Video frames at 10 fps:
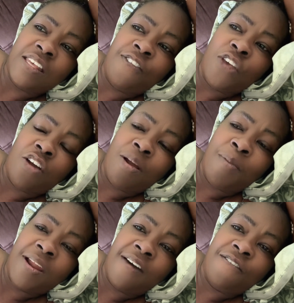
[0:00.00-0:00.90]
if you're a
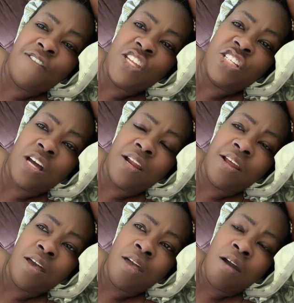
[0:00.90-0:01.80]
man of vision,
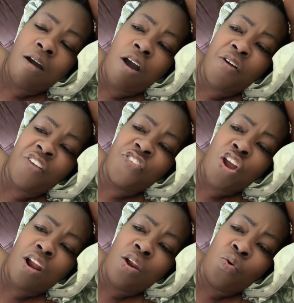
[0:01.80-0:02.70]
or if you
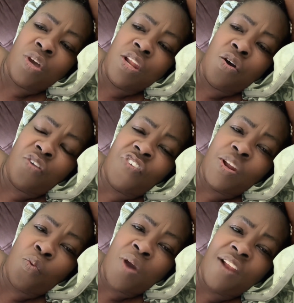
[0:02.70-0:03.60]
are looking out for the
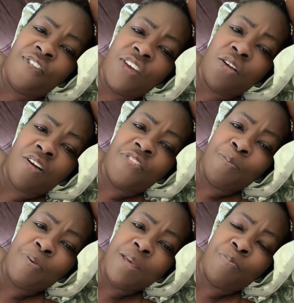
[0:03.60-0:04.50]
welfare of the
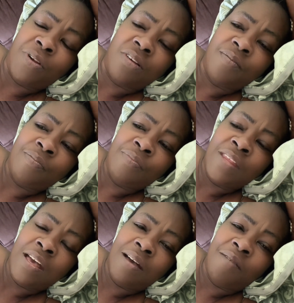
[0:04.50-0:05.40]
people,
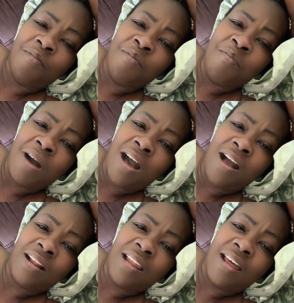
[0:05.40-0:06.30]

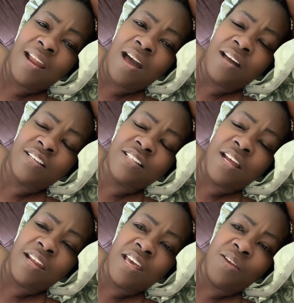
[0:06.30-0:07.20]
Markland
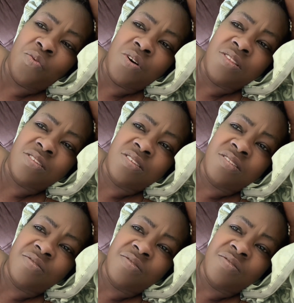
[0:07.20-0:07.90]
Action Edwards